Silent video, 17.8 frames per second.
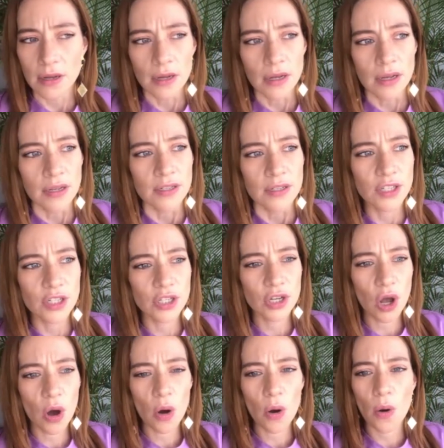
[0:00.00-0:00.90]

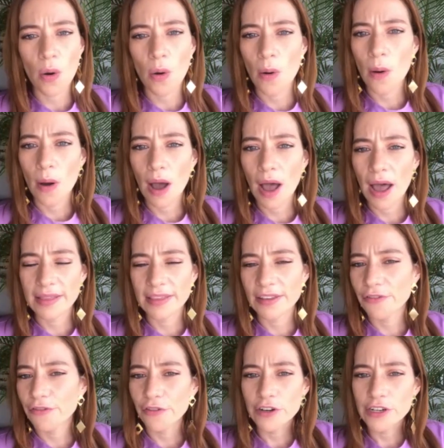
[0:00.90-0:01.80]
So at the
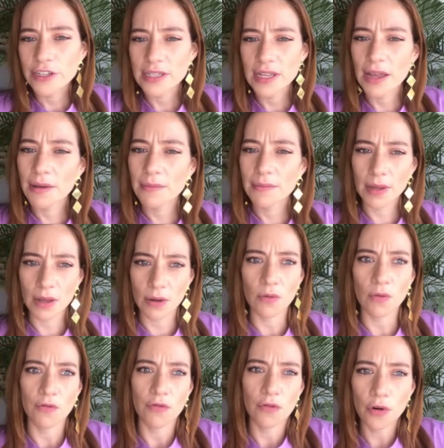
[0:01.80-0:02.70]
first time, of
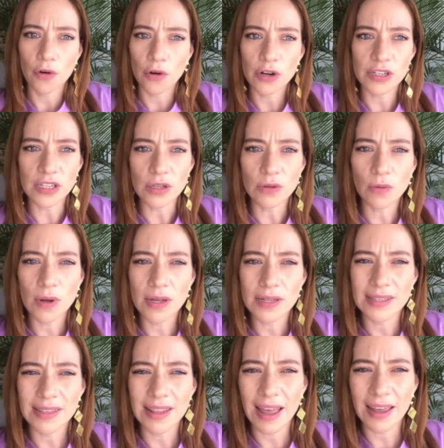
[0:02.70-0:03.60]
course, it was
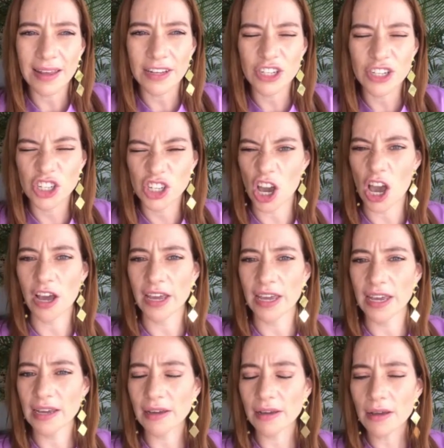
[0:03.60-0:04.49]
like
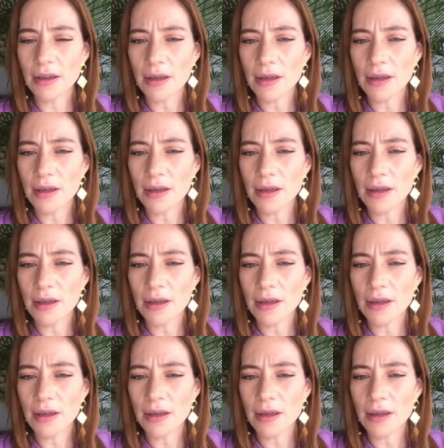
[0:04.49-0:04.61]
shocking,